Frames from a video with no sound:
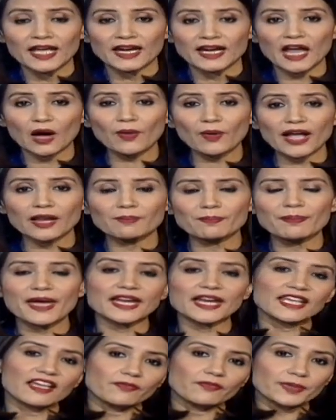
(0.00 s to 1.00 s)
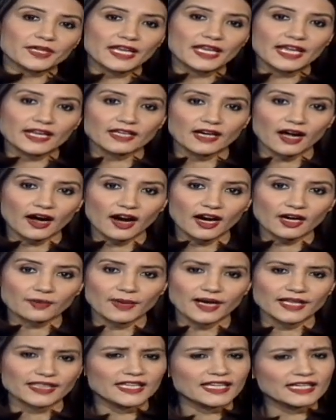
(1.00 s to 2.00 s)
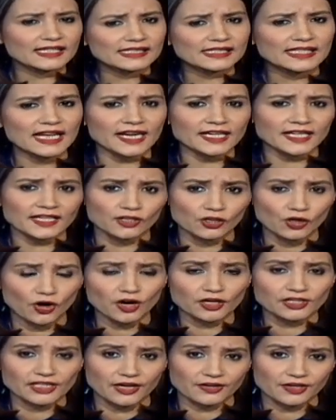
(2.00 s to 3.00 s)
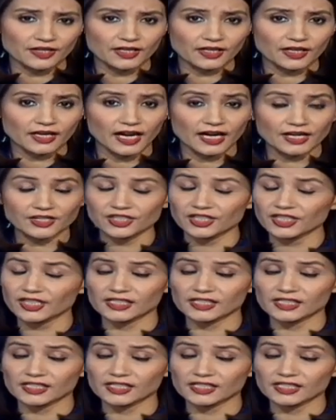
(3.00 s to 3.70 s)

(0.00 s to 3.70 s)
Now, while many have been hit hard by the extended lockdown in the country,